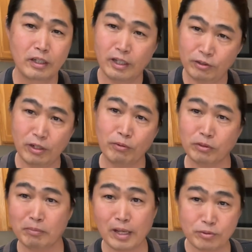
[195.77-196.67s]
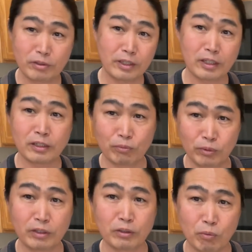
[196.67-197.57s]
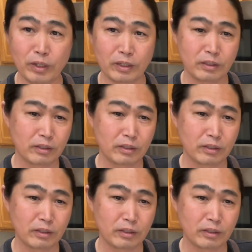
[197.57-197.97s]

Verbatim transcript: and you're going to master that in within a week